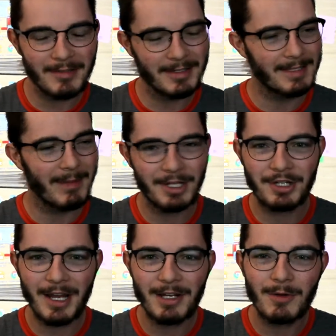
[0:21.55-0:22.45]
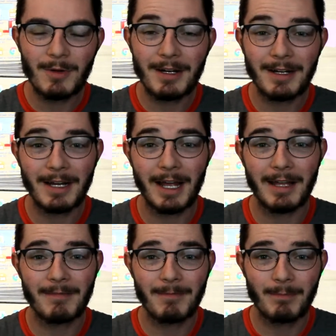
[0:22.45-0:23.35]
This is my channel where
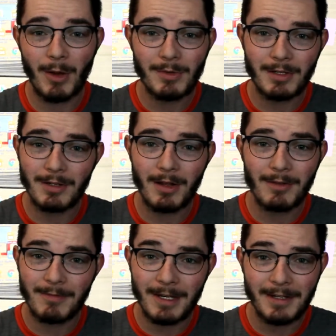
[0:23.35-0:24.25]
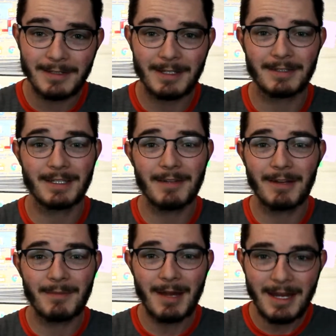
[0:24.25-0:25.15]
I post all the videos of the stuff
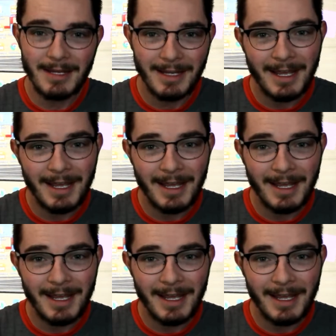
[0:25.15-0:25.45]
I make.